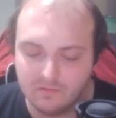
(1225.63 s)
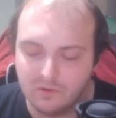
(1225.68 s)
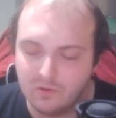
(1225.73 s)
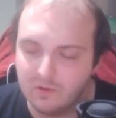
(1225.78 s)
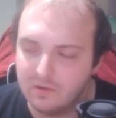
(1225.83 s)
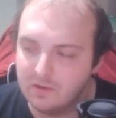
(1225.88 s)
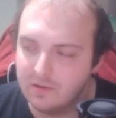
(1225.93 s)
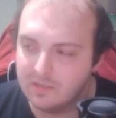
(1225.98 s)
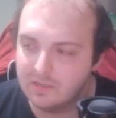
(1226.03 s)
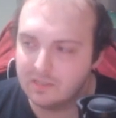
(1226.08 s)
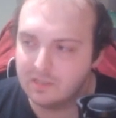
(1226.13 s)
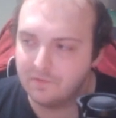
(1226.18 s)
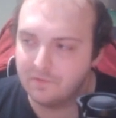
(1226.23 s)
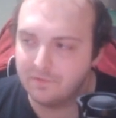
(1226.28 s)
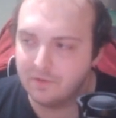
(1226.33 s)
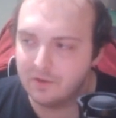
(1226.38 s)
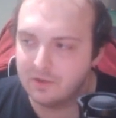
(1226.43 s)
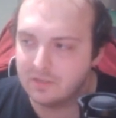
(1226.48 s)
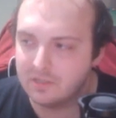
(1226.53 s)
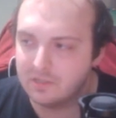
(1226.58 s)
it's the
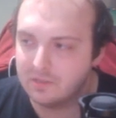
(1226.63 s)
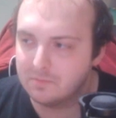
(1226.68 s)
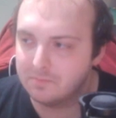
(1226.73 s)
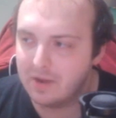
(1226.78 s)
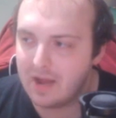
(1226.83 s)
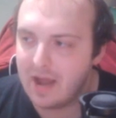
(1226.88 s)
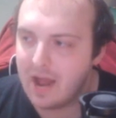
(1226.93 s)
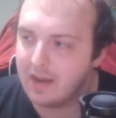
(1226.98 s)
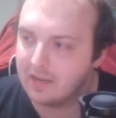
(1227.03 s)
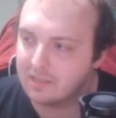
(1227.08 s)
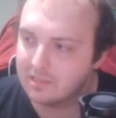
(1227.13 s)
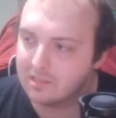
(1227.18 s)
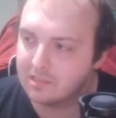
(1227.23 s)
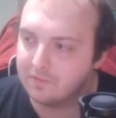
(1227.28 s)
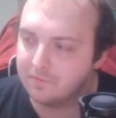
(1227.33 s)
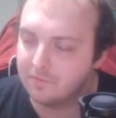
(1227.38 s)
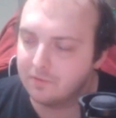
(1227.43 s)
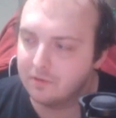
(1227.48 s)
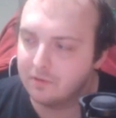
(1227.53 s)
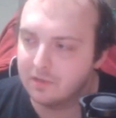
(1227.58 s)
first box
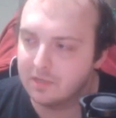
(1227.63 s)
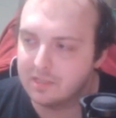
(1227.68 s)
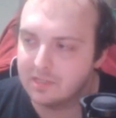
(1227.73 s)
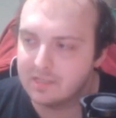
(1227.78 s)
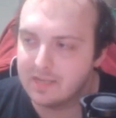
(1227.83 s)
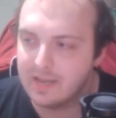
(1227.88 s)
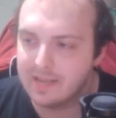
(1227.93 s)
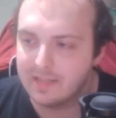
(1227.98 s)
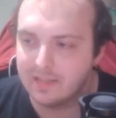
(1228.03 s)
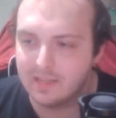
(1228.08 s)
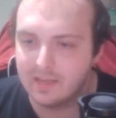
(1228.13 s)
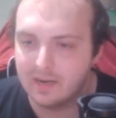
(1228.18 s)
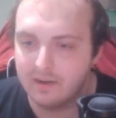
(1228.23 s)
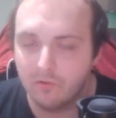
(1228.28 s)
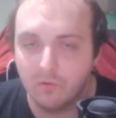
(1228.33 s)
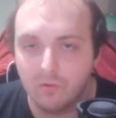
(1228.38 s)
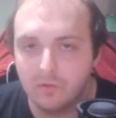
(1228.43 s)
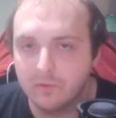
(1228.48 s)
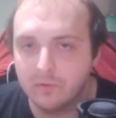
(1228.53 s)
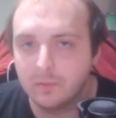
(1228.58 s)
for a set that
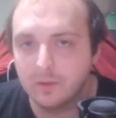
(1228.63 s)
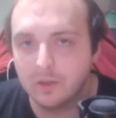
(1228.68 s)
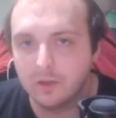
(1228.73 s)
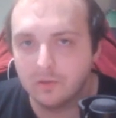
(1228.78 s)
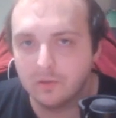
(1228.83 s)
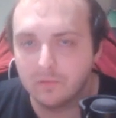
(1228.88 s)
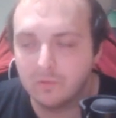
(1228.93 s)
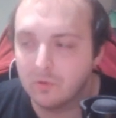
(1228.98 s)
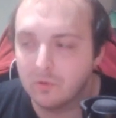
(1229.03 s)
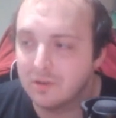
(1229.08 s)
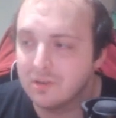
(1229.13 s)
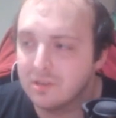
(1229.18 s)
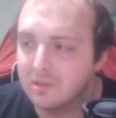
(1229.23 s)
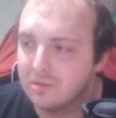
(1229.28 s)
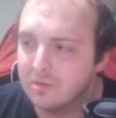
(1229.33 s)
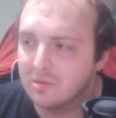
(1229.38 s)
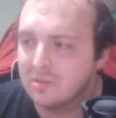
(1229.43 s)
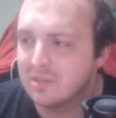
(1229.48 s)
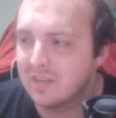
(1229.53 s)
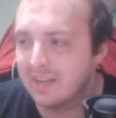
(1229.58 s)
everyone's been looking forward
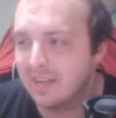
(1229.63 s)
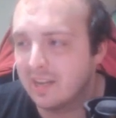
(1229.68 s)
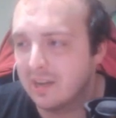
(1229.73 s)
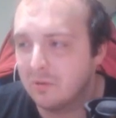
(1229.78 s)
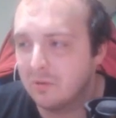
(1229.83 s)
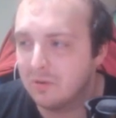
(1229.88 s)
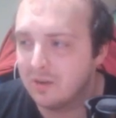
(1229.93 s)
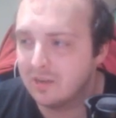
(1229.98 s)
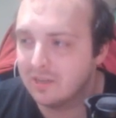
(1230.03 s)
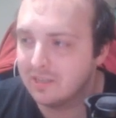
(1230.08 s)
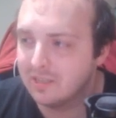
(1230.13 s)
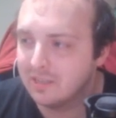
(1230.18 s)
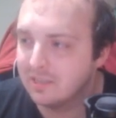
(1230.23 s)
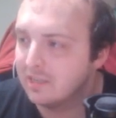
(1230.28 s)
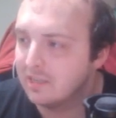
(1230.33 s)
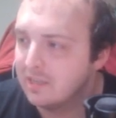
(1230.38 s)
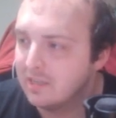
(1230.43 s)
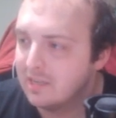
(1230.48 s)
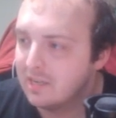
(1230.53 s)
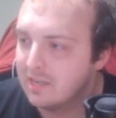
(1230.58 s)
to. So I kind of wanted to,
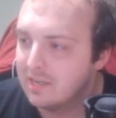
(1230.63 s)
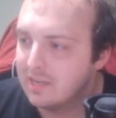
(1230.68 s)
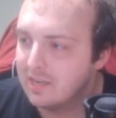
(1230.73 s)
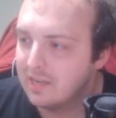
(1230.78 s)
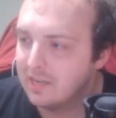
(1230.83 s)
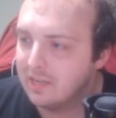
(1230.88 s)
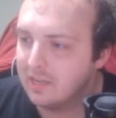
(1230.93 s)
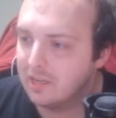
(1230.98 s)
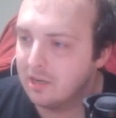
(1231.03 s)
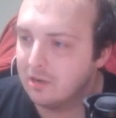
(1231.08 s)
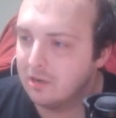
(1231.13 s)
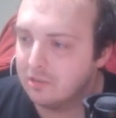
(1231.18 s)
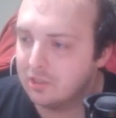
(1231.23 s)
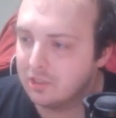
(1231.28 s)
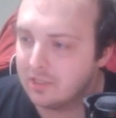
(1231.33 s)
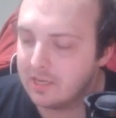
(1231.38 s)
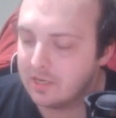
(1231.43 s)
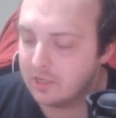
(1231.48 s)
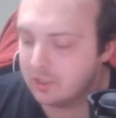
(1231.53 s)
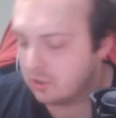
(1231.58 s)

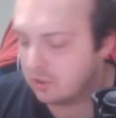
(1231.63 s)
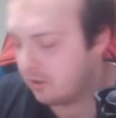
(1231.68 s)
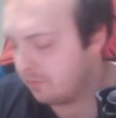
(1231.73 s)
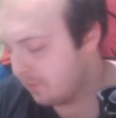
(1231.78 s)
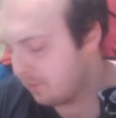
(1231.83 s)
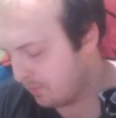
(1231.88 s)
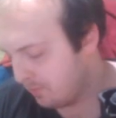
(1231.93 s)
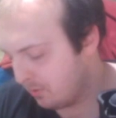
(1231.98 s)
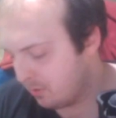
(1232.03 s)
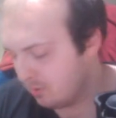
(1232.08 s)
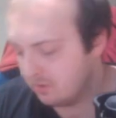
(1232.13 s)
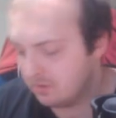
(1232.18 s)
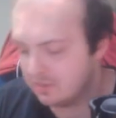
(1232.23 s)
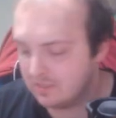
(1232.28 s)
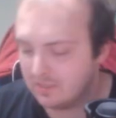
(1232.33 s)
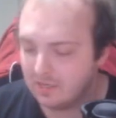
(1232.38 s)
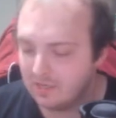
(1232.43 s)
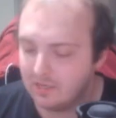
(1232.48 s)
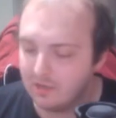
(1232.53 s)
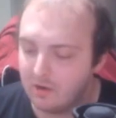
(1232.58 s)
just kind of show off my pulls,
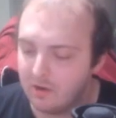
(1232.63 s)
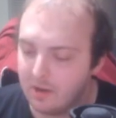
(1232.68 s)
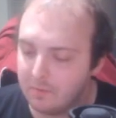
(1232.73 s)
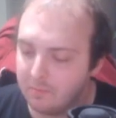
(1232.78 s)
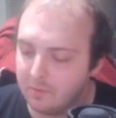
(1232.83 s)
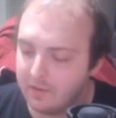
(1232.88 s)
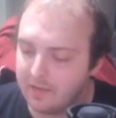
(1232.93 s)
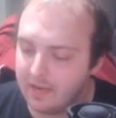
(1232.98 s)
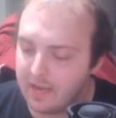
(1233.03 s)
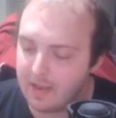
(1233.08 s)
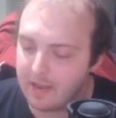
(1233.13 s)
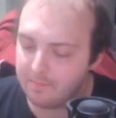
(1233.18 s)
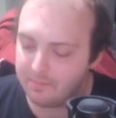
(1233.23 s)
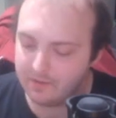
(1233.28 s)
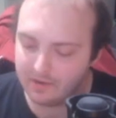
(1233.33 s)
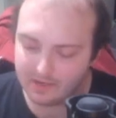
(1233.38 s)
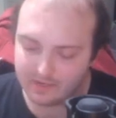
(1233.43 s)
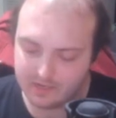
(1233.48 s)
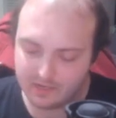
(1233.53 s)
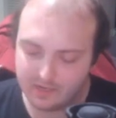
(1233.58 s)
and I'm really
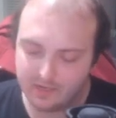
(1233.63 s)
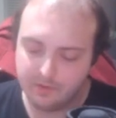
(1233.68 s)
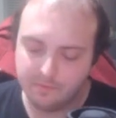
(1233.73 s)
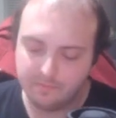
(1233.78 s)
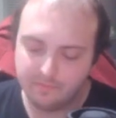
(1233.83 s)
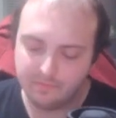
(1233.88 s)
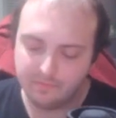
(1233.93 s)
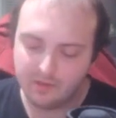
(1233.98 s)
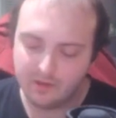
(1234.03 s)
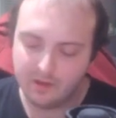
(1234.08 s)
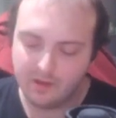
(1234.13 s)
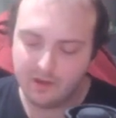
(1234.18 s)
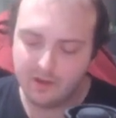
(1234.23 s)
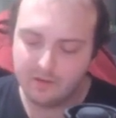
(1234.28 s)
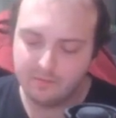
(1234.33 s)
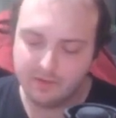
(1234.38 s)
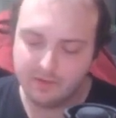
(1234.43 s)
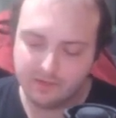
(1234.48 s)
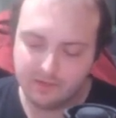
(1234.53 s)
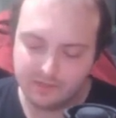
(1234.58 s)
happy I did
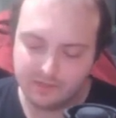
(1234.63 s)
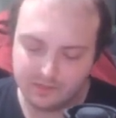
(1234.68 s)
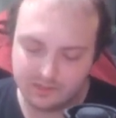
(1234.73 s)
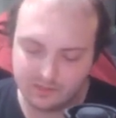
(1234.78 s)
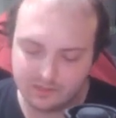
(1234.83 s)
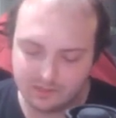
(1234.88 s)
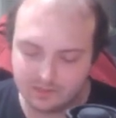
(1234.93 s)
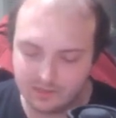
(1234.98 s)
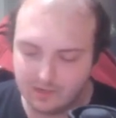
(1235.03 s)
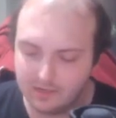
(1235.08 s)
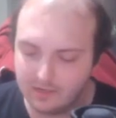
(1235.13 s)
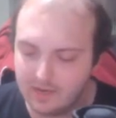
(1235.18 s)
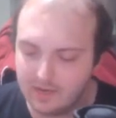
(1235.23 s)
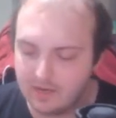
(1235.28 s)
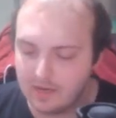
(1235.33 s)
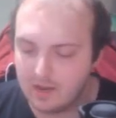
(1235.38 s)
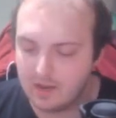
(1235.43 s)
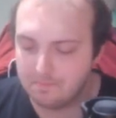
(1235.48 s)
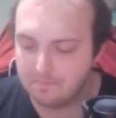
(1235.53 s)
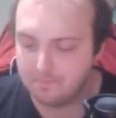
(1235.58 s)
because
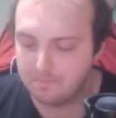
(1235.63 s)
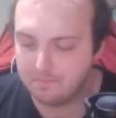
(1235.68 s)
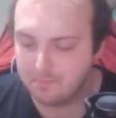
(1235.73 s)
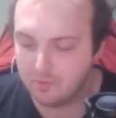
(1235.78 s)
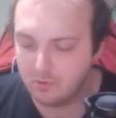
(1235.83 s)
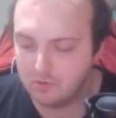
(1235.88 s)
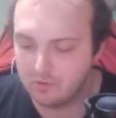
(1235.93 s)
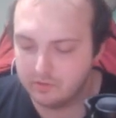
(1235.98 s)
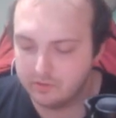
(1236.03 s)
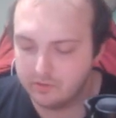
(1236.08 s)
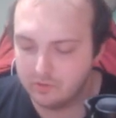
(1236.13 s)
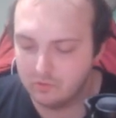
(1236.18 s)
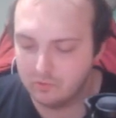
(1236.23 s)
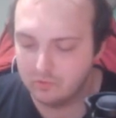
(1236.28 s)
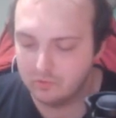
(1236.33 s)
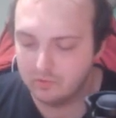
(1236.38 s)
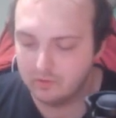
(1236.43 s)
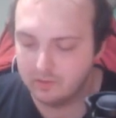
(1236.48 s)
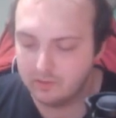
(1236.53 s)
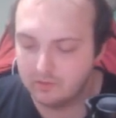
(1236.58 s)
again I pulled 2
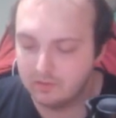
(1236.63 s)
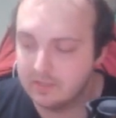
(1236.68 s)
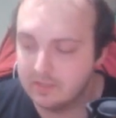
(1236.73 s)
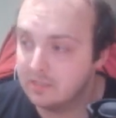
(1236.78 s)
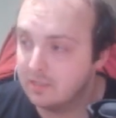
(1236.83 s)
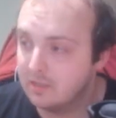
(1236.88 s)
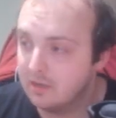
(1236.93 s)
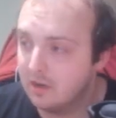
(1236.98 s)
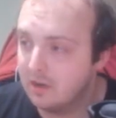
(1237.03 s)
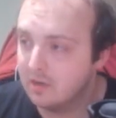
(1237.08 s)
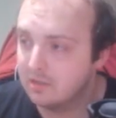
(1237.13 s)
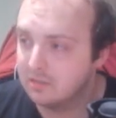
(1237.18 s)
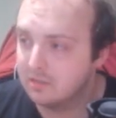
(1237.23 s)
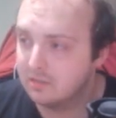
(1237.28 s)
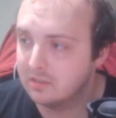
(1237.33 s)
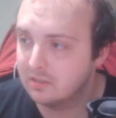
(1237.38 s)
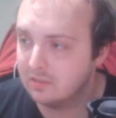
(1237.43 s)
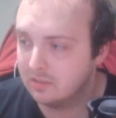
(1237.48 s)
really crazy cards.